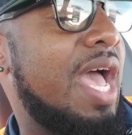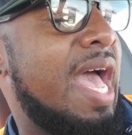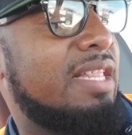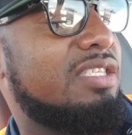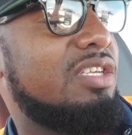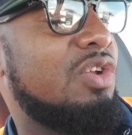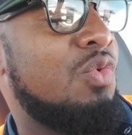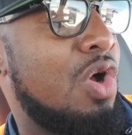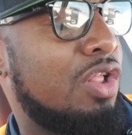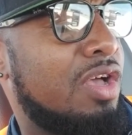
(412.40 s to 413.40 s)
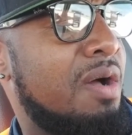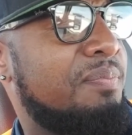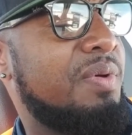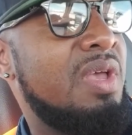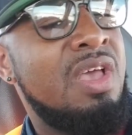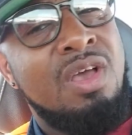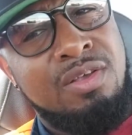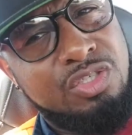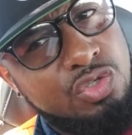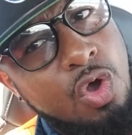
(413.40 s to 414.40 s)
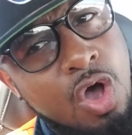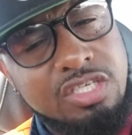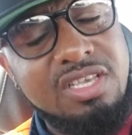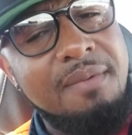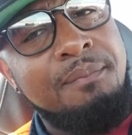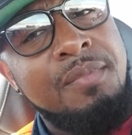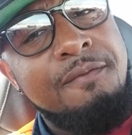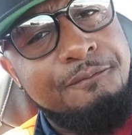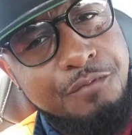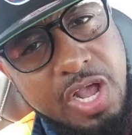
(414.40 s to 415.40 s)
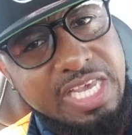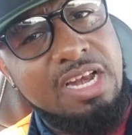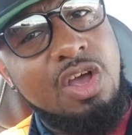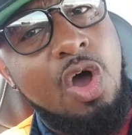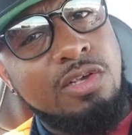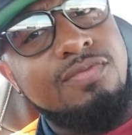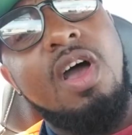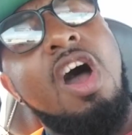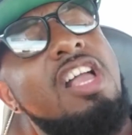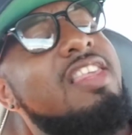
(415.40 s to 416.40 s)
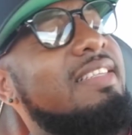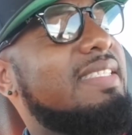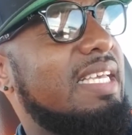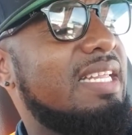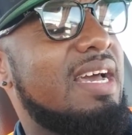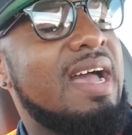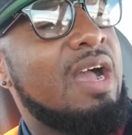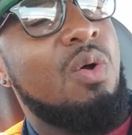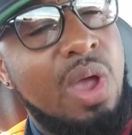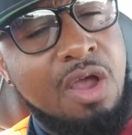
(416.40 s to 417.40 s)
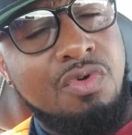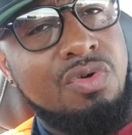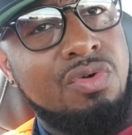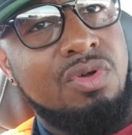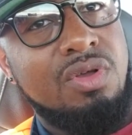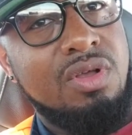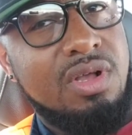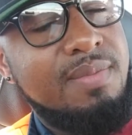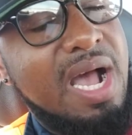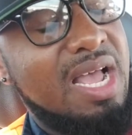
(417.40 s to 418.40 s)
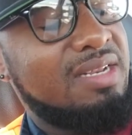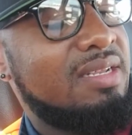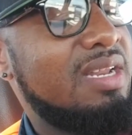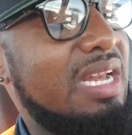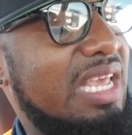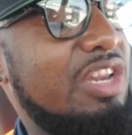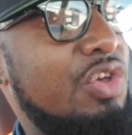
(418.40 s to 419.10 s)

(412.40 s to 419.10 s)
at the World Cup. Score some freaking goals for Argentina, Aguero. Come on, they need